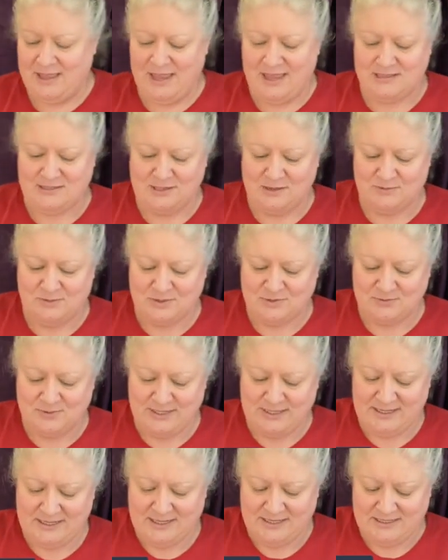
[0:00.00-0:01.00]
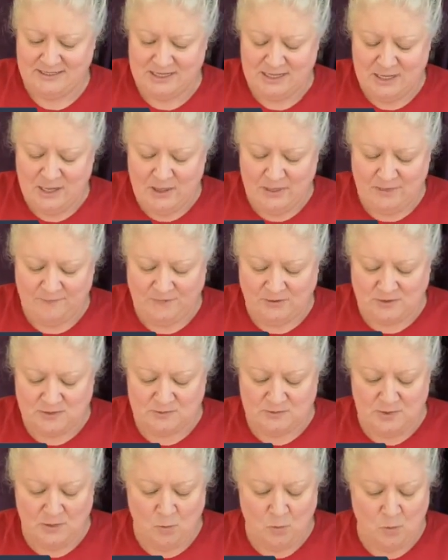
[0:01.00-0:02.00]
as I was reading it. The
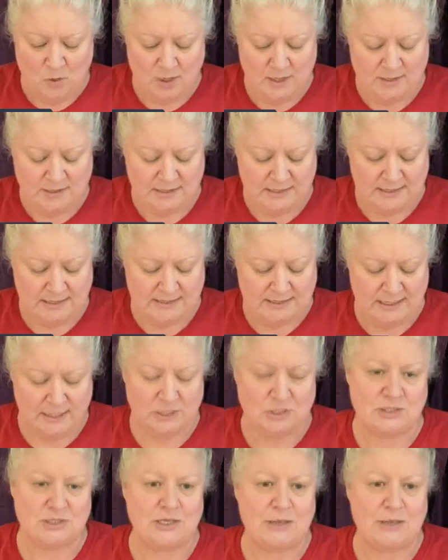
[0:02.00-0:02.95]
first one was is that